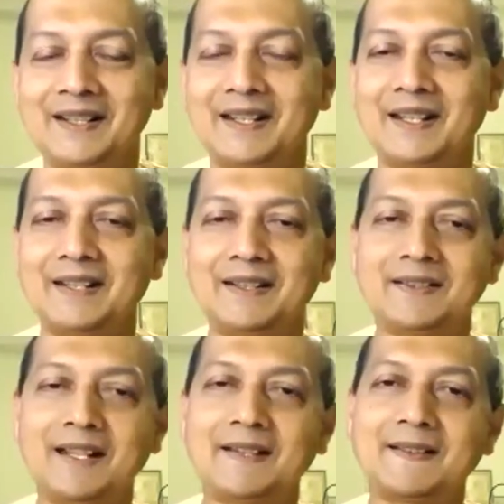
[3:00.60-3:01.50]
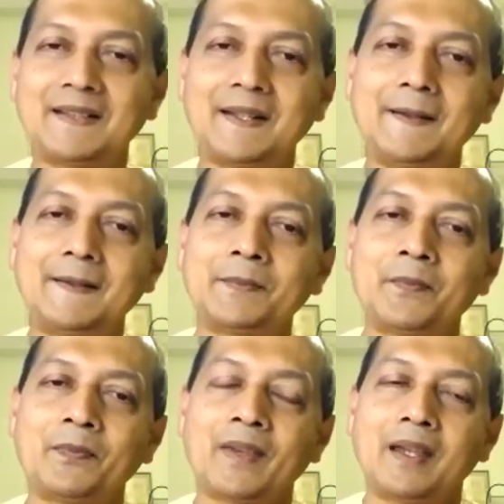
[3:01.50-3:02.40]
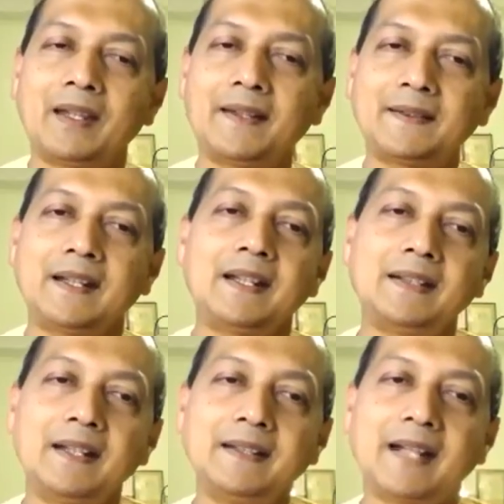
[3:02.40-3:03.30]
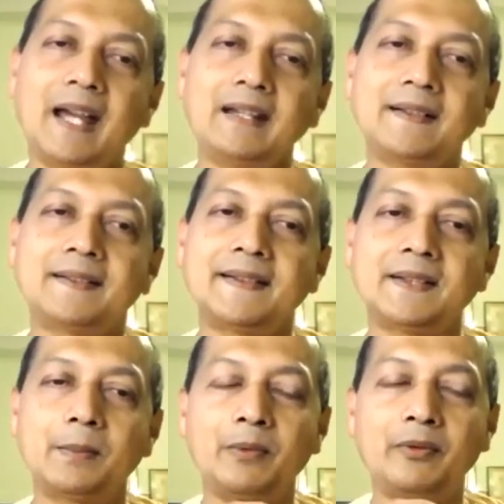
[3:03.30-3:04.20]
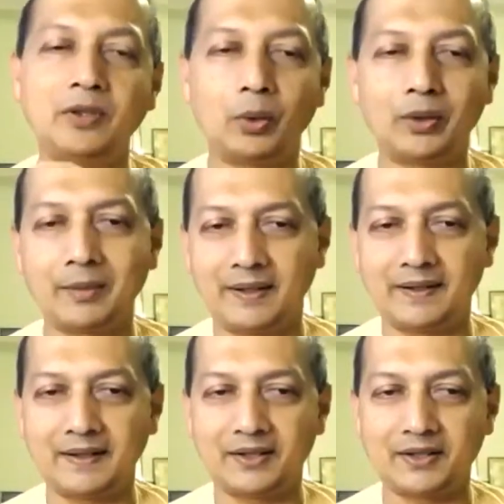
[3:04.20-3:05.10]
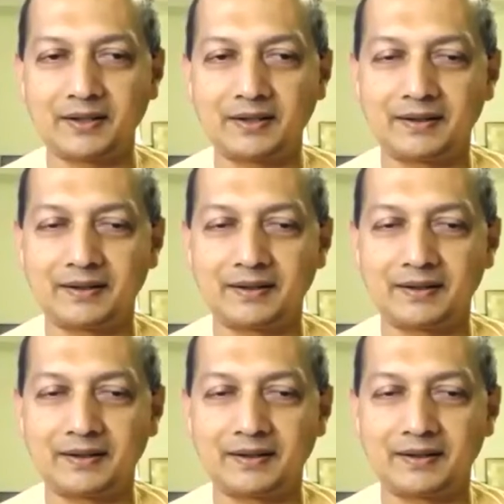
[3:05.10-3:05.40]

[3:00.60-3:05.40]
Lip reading: in this text is, he has taken the entire system of yogic meditation,